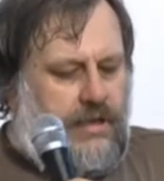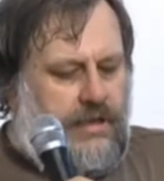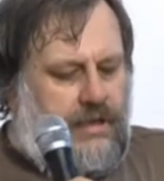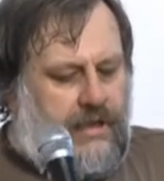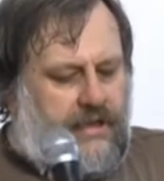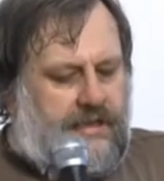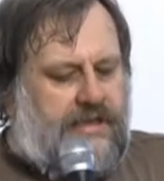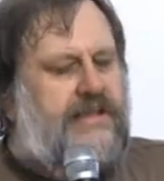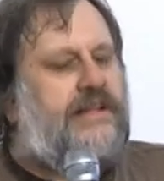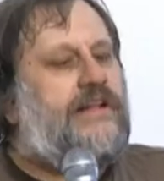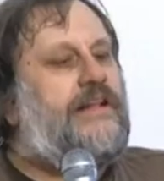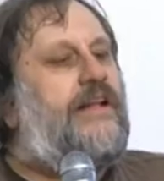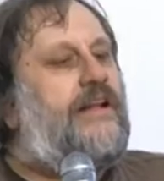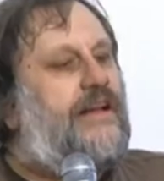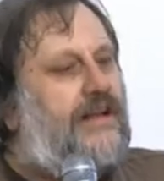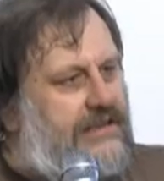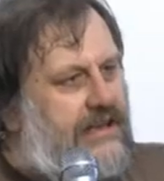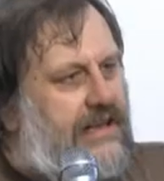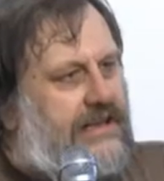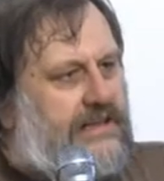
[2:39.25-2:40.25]
it's
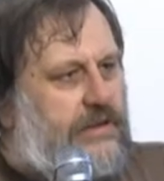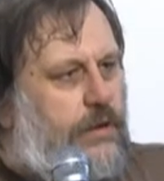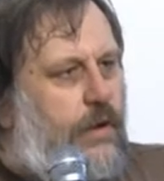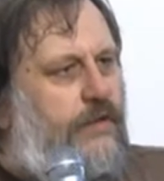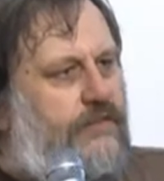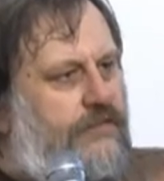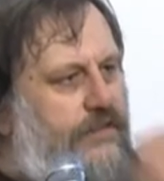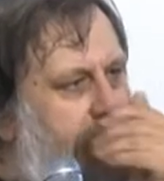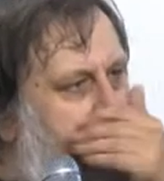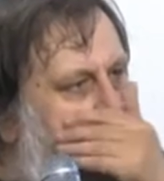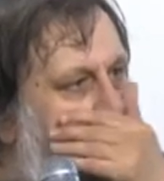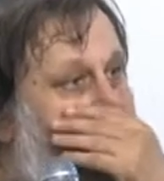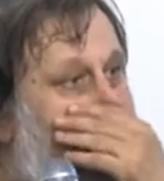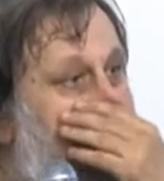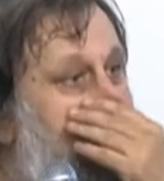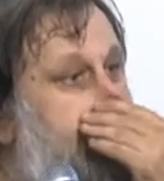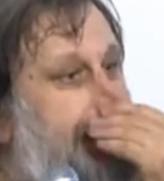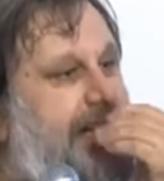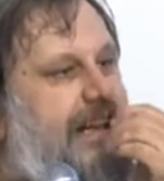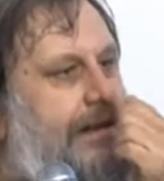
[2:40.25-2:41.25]
catastrophic but
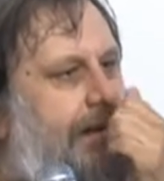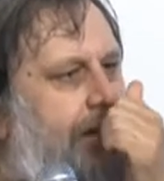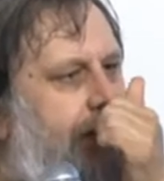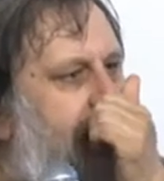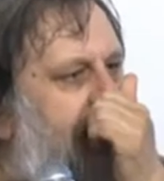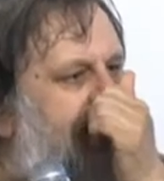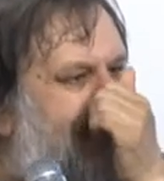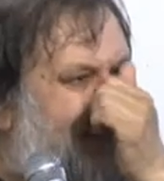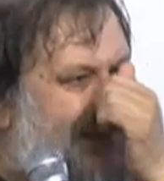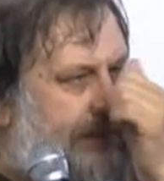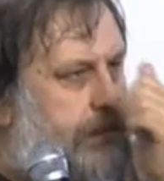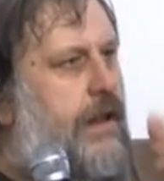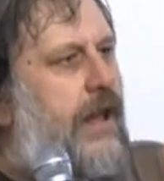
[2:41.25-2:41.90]
not serious,